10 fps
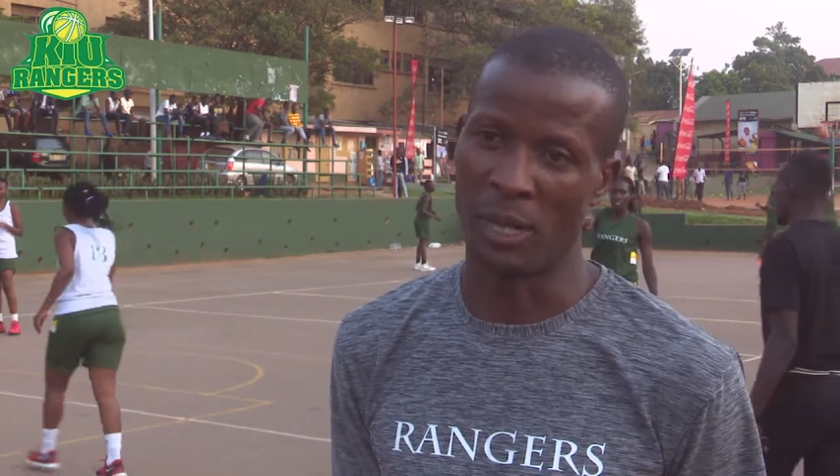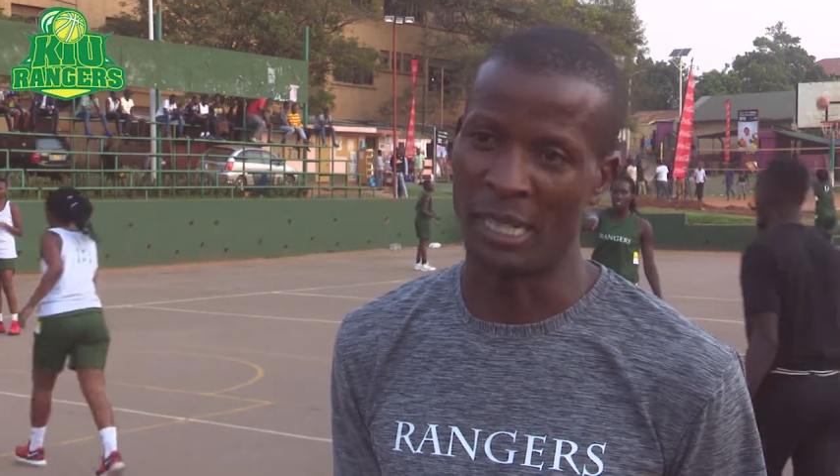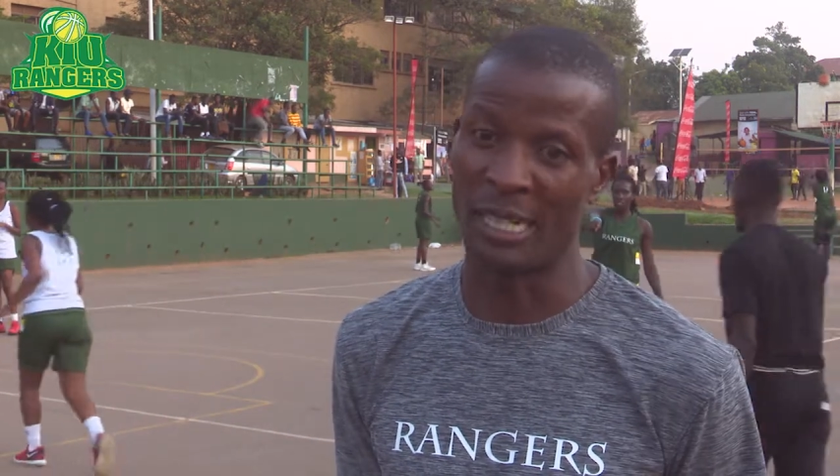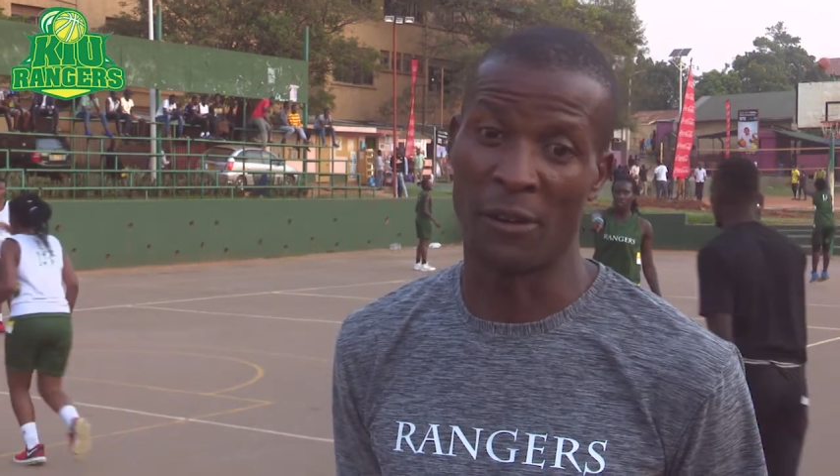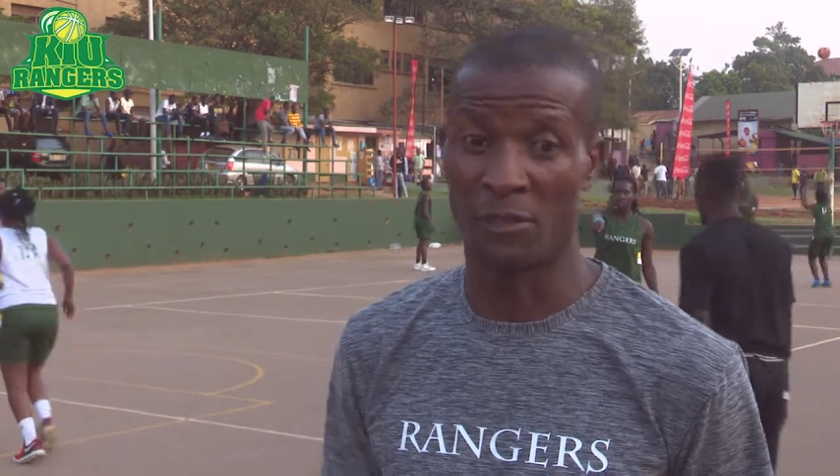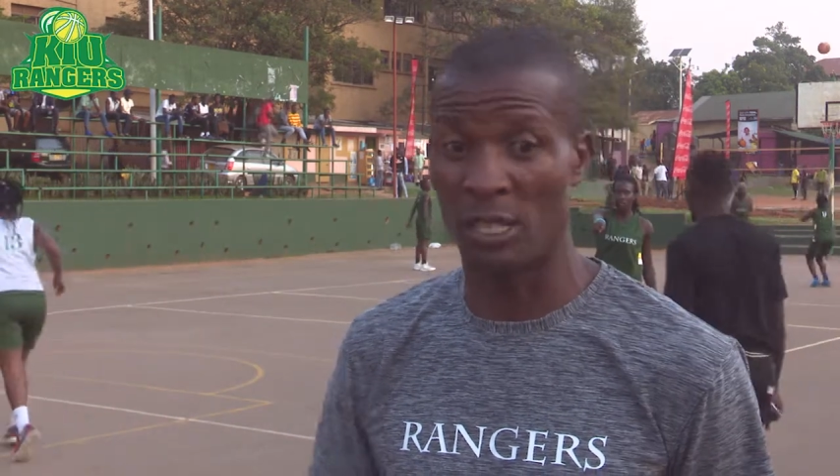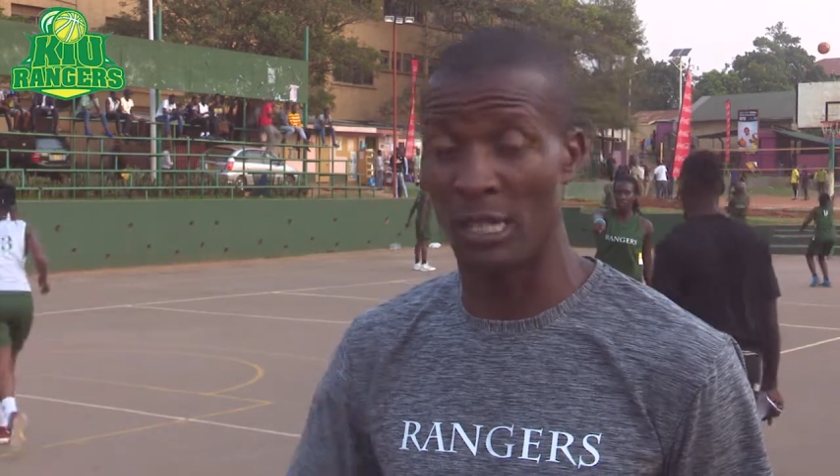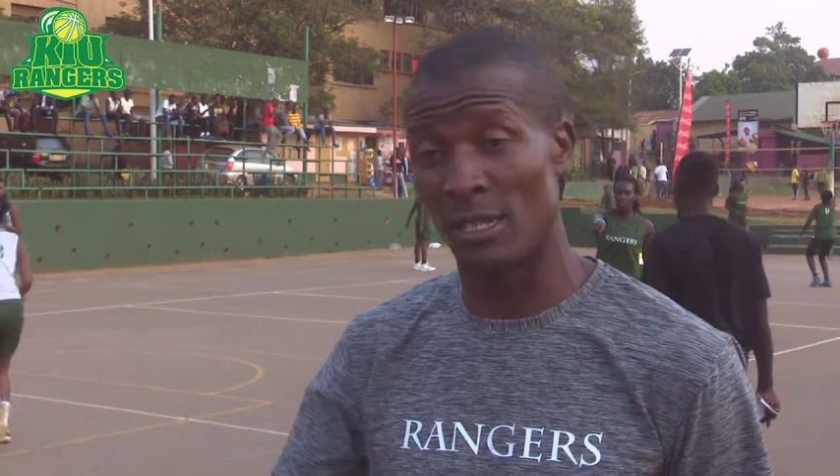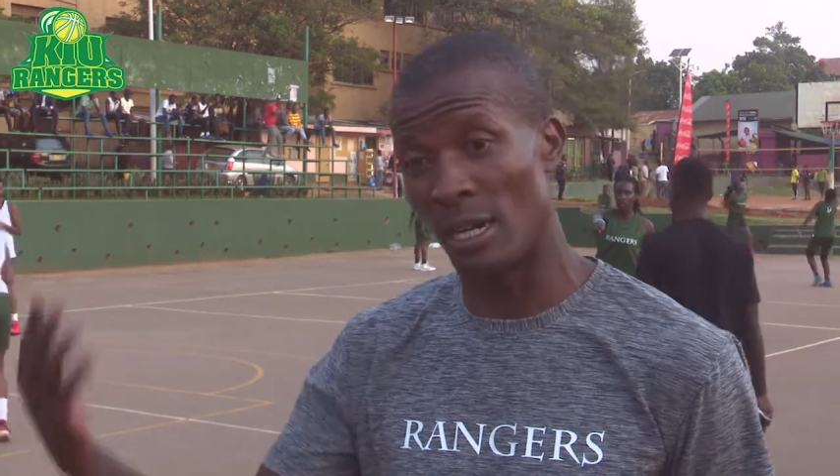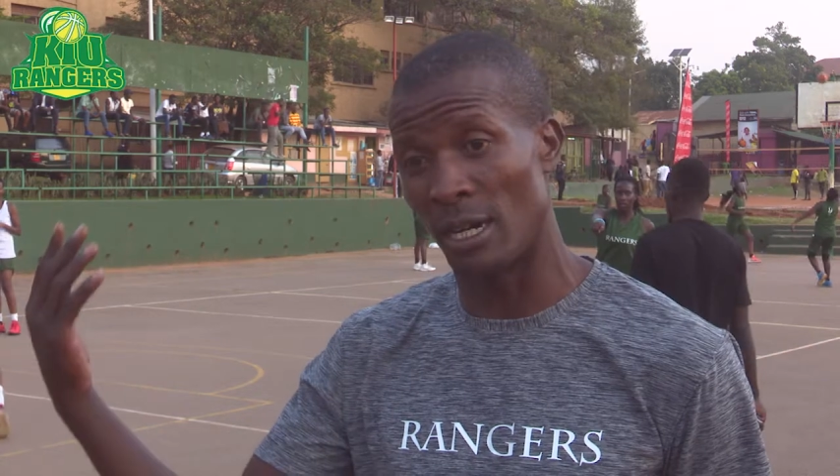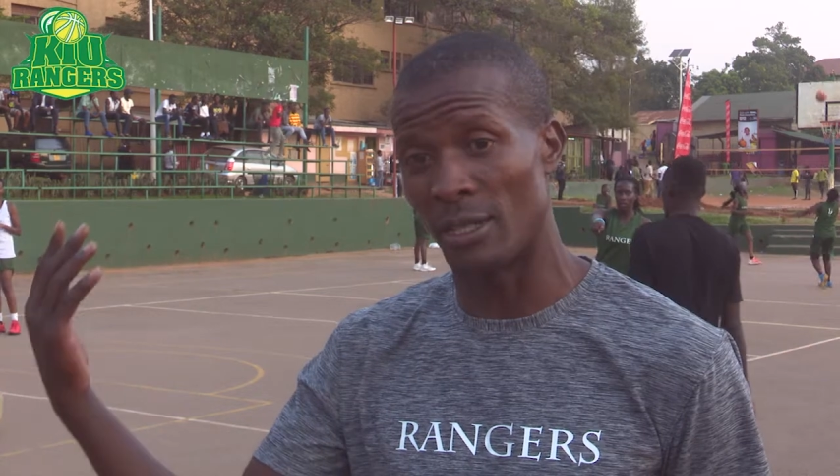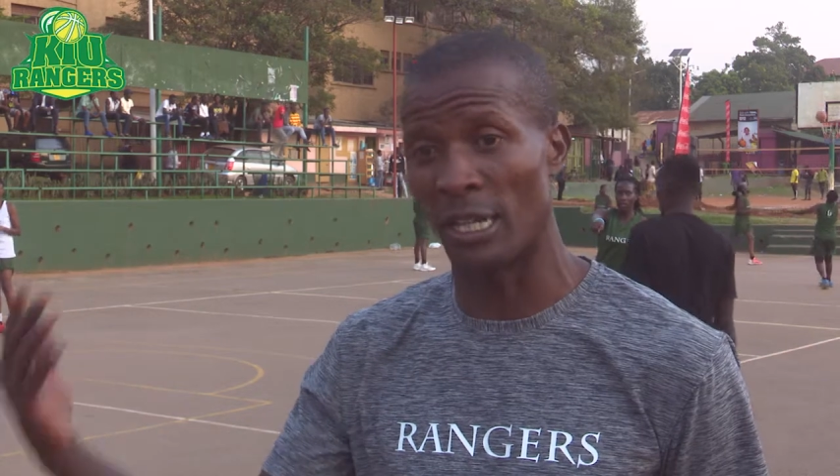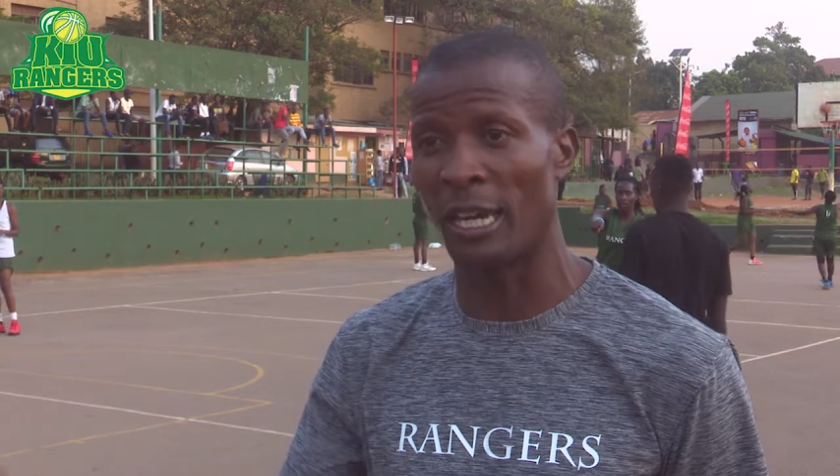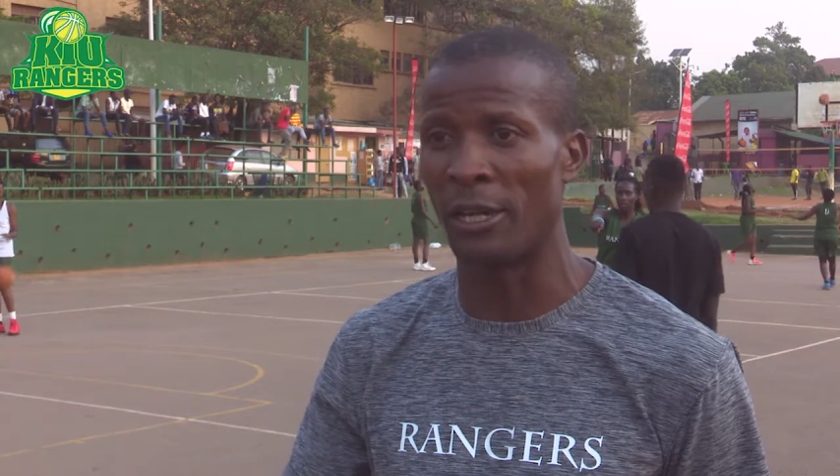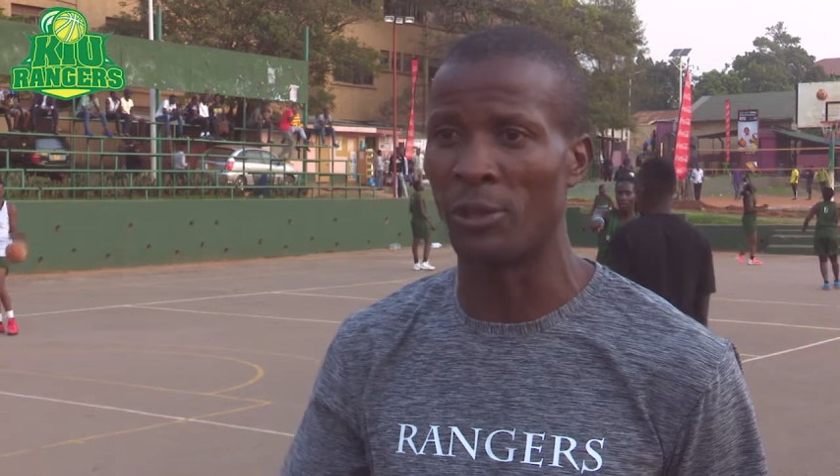And then I've seen the
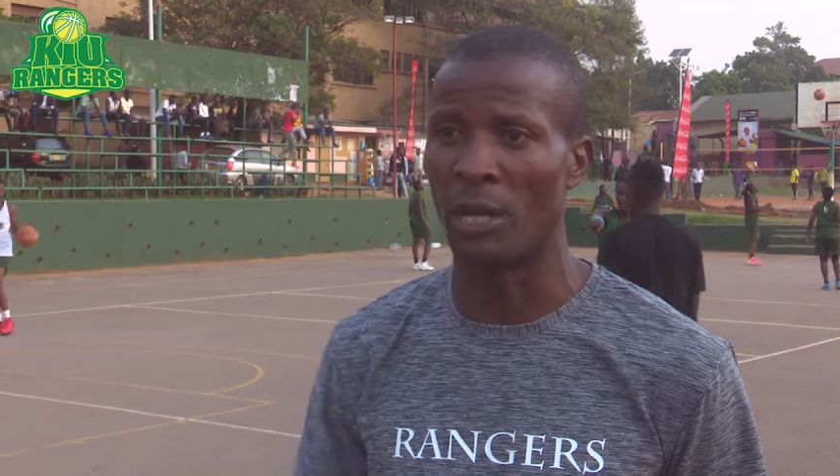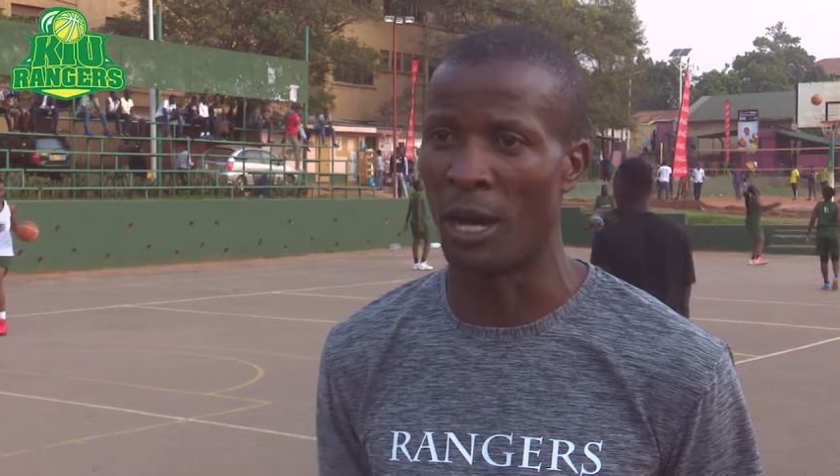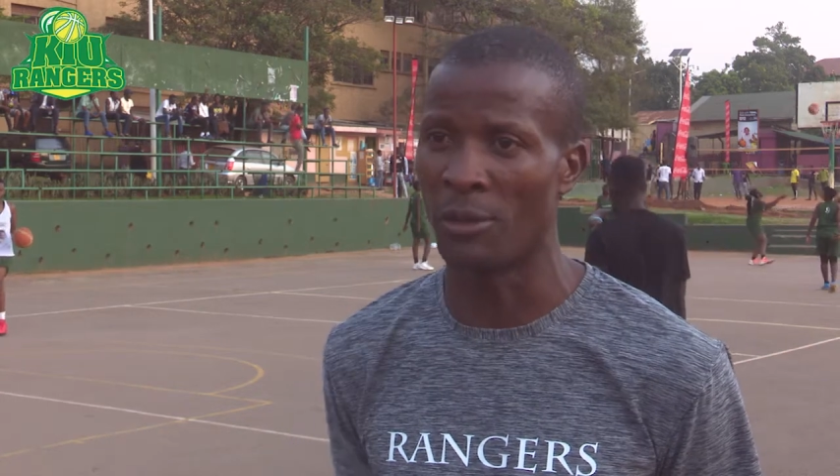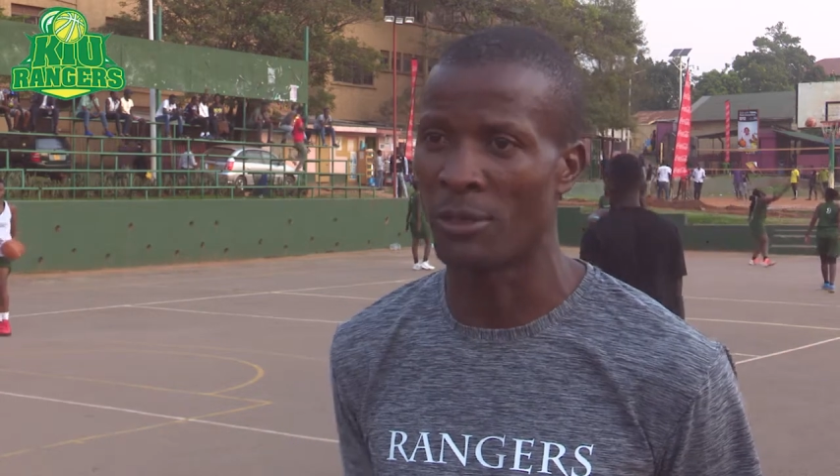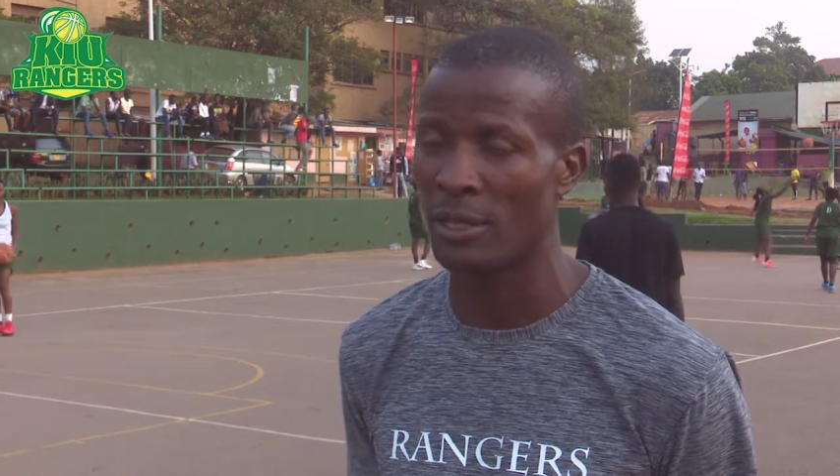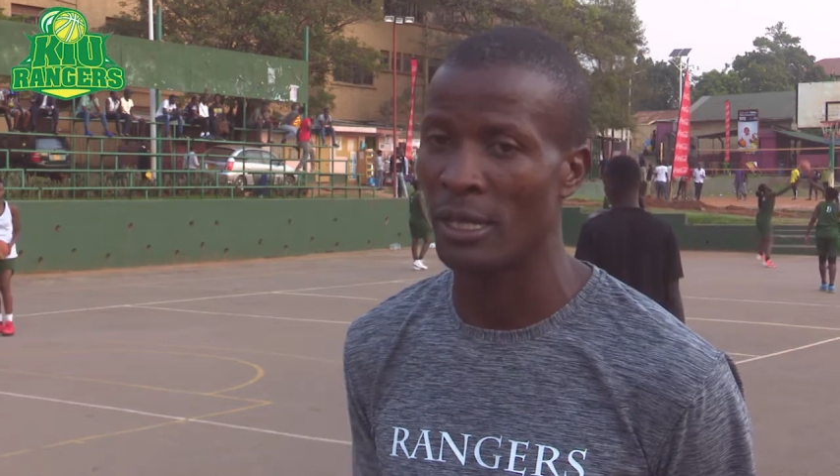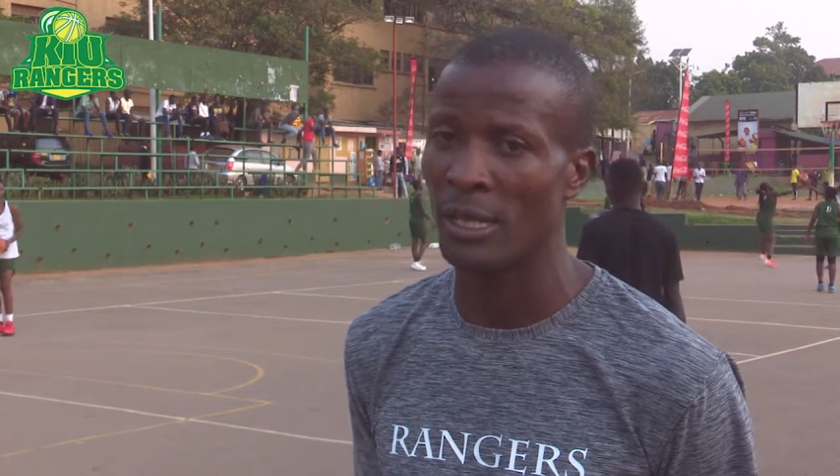KIU girls.